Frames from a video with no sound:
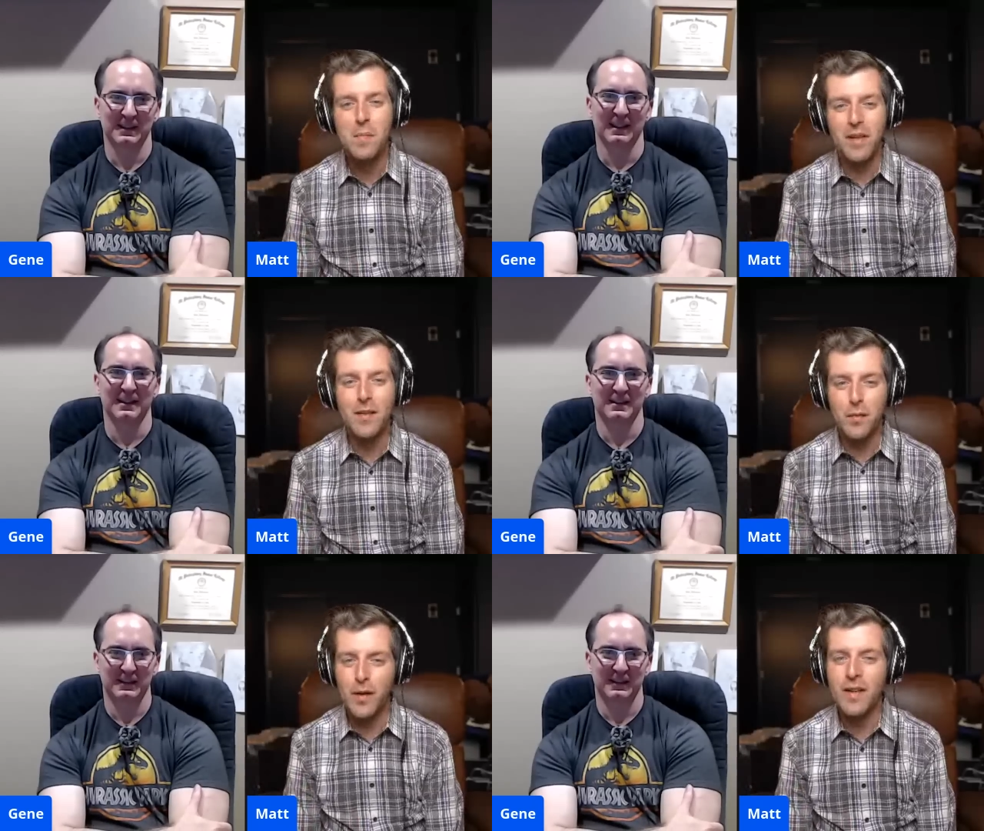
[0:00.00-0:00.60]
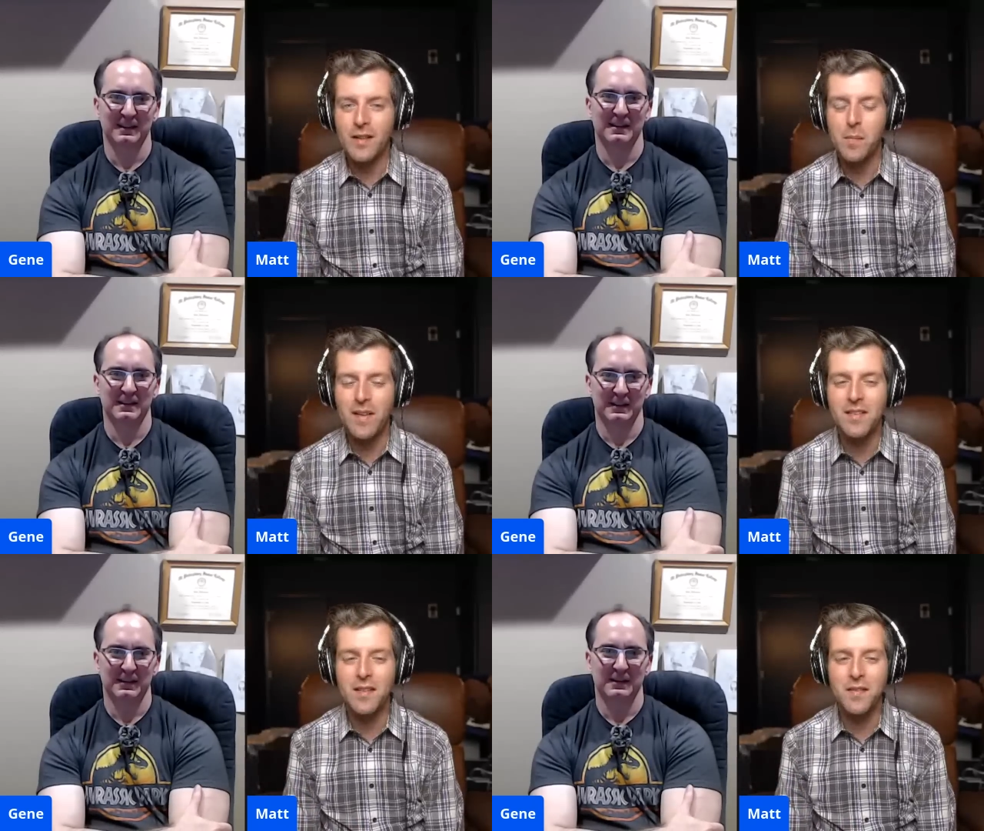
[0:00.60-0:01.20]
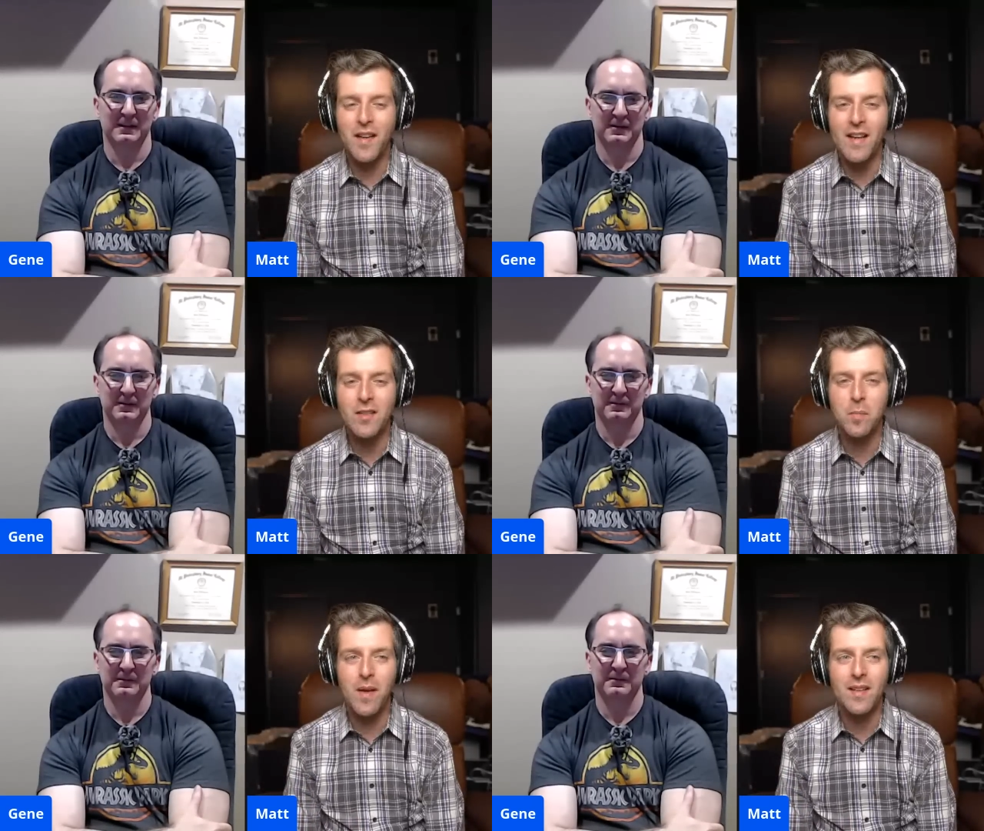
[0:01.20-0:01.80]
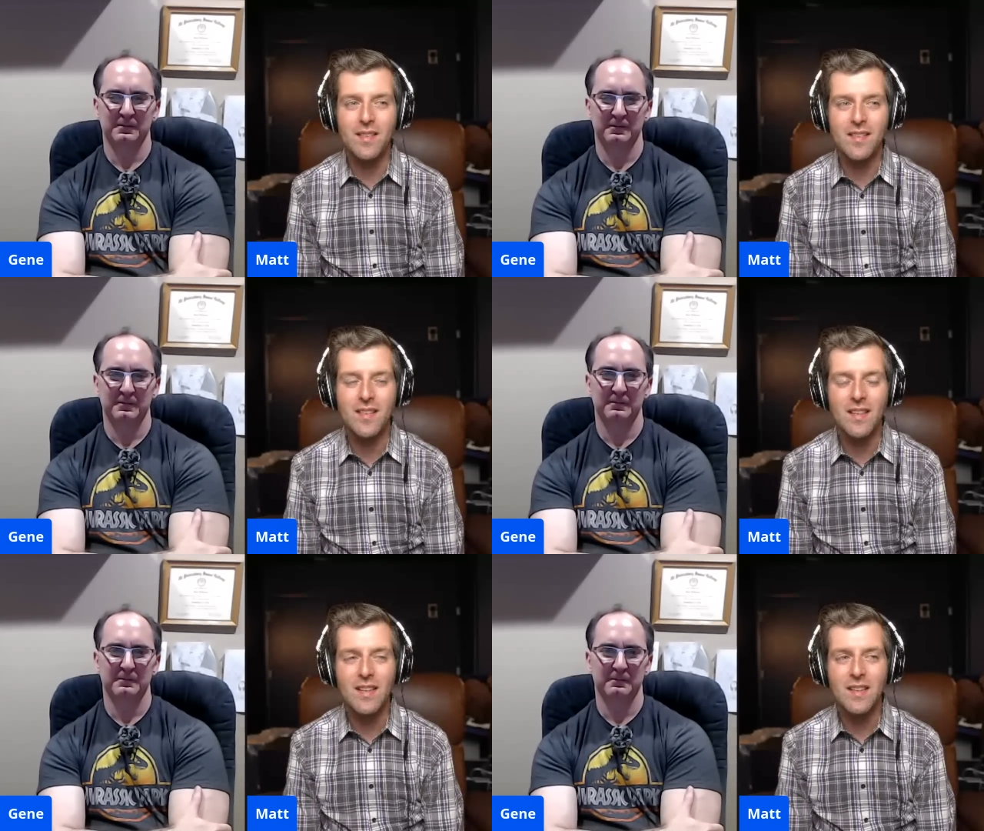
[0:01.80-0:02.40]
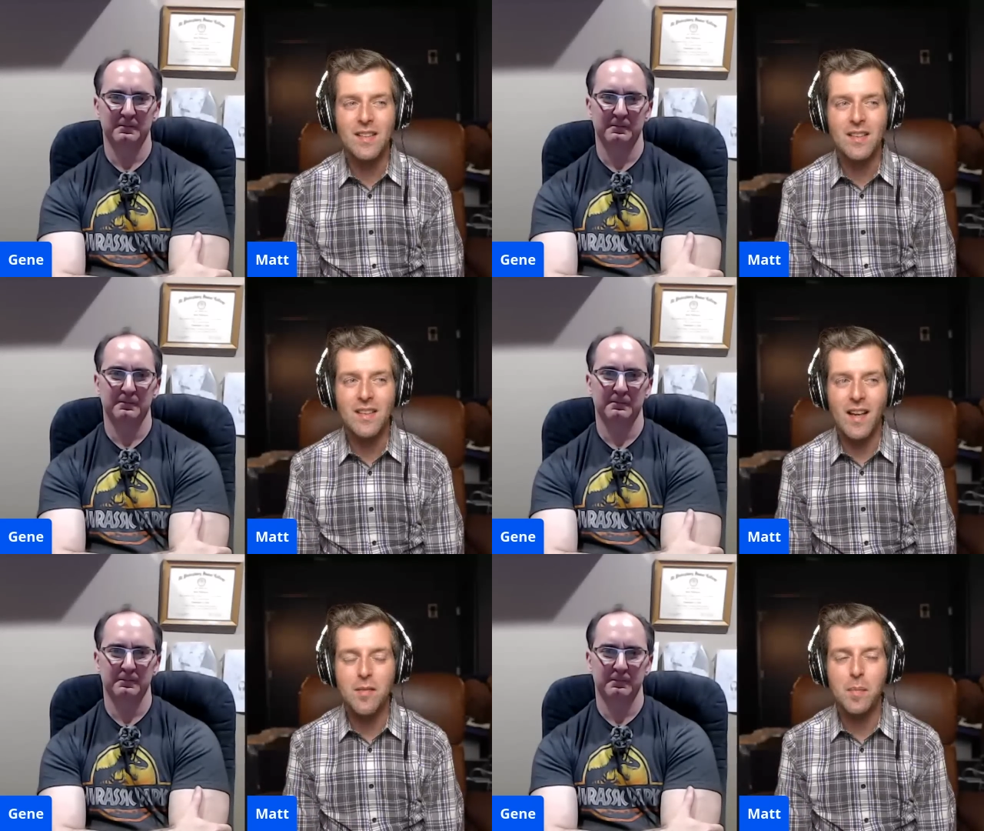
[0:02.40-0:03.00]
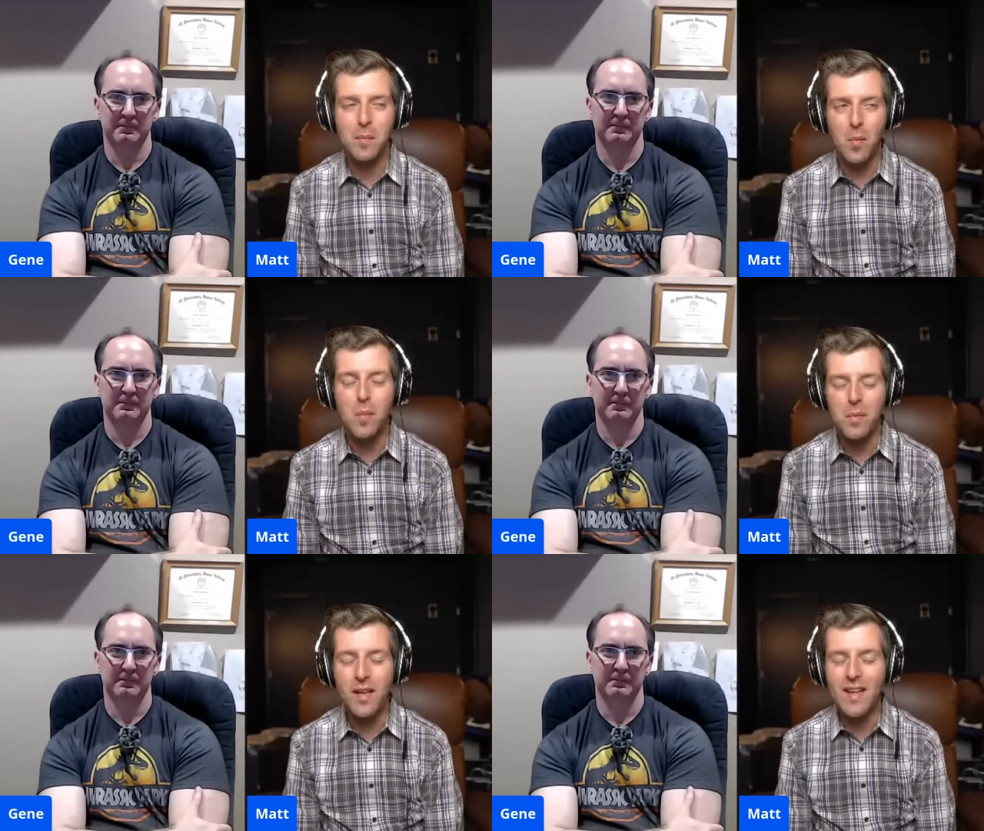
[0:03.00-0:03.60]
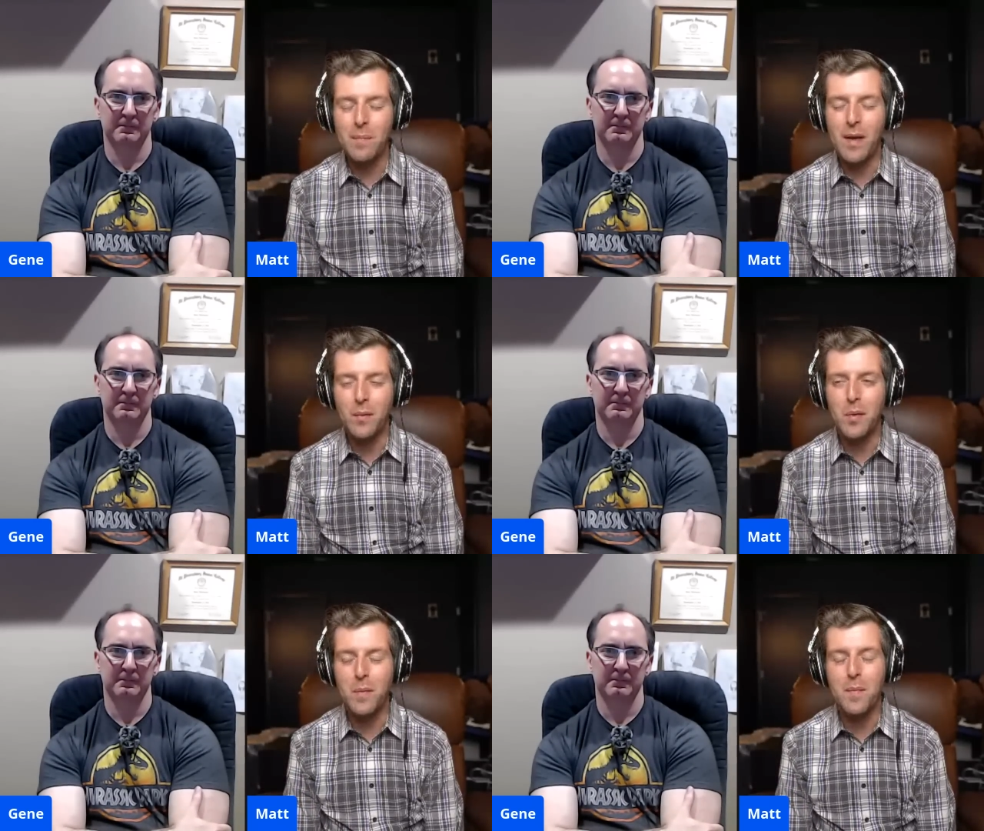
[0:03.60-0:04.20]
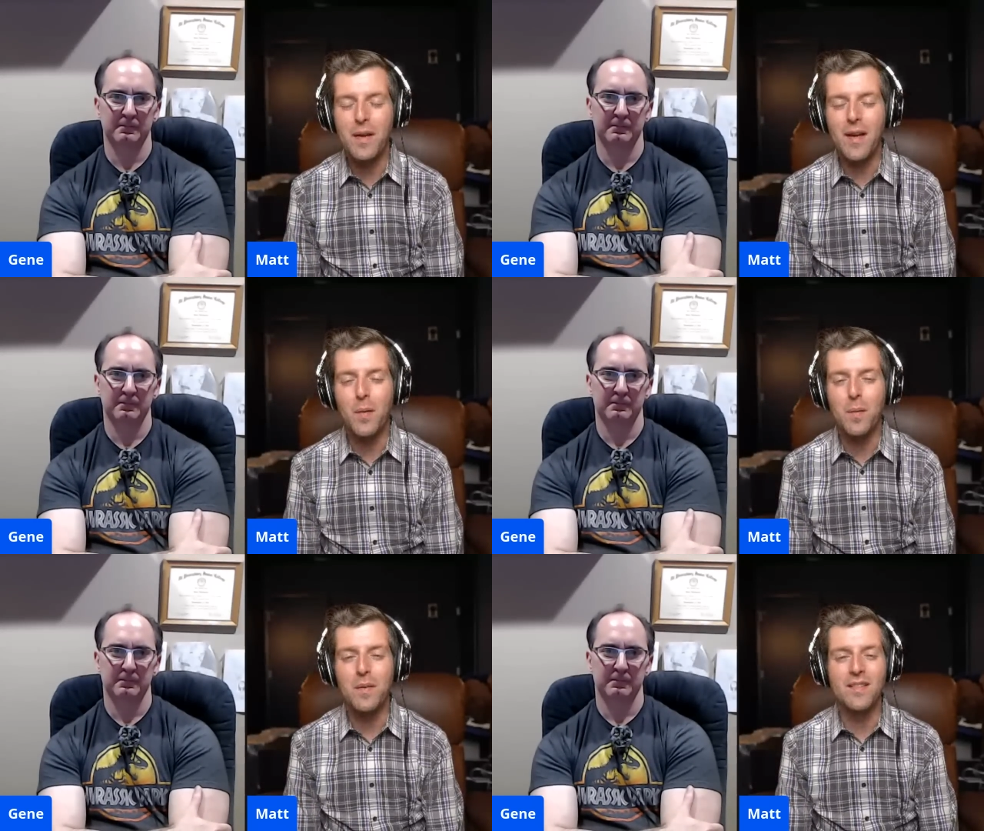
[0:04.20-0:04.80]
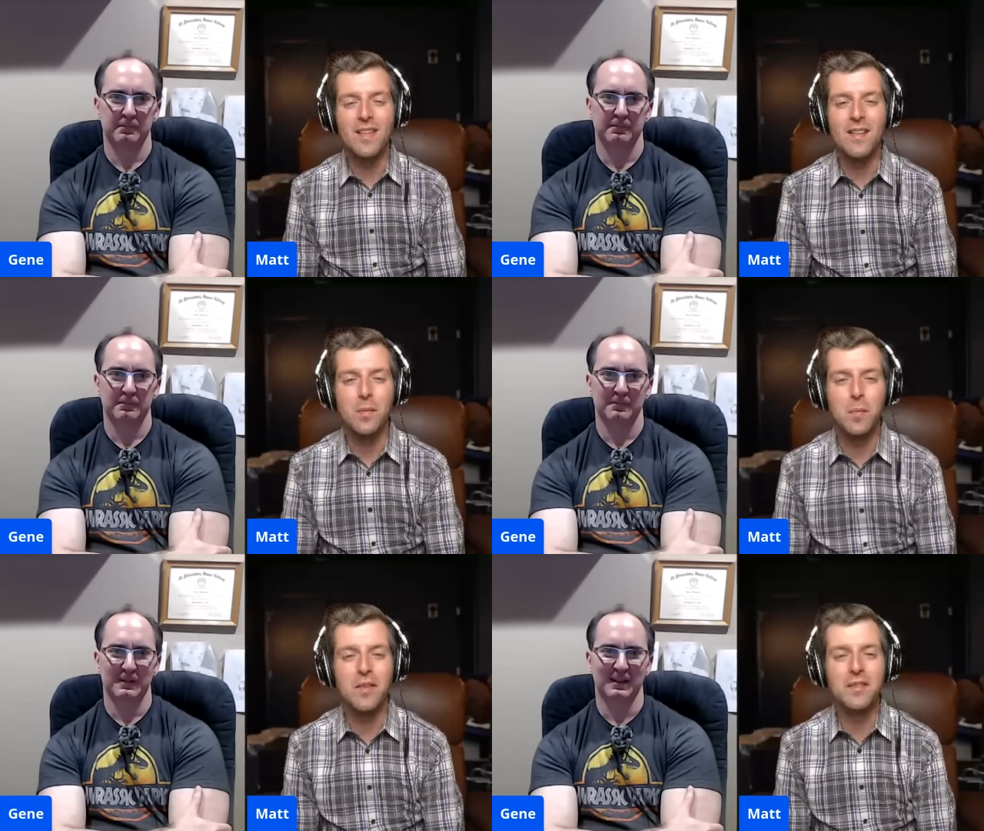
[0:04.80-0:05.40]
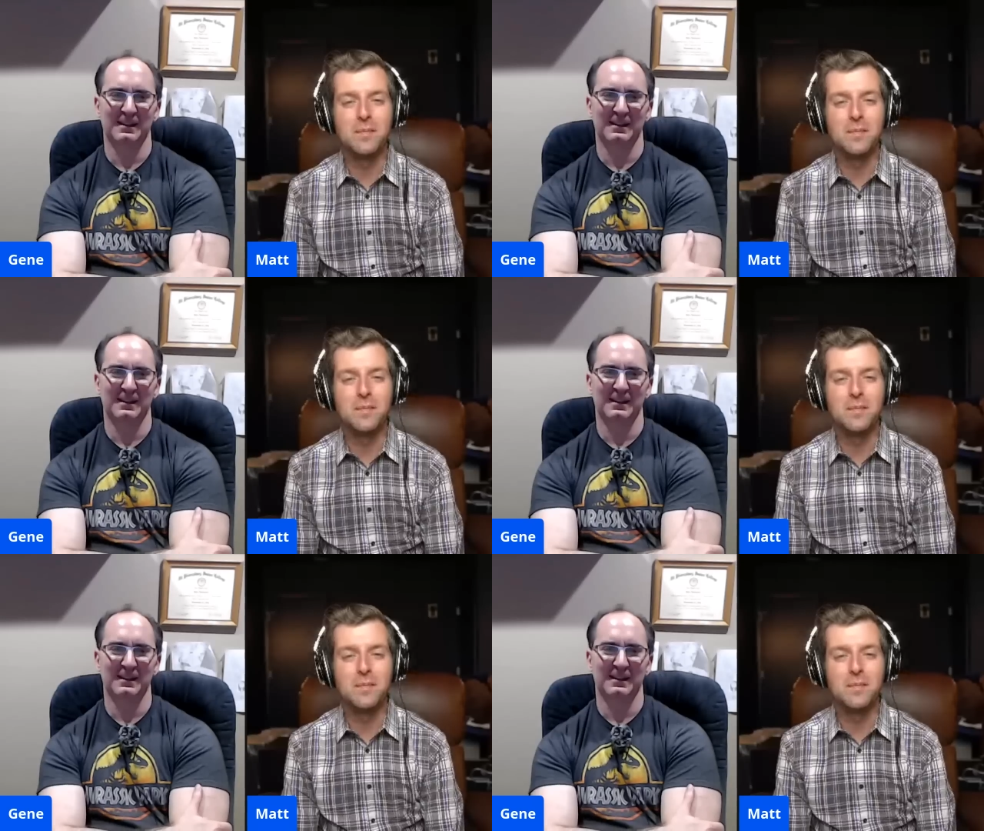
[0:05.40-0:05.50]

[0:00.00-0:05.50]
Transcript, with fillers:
Speaker 1: but yeah. it is very expensive. I spent I spent more money on my room than my equipment at this point.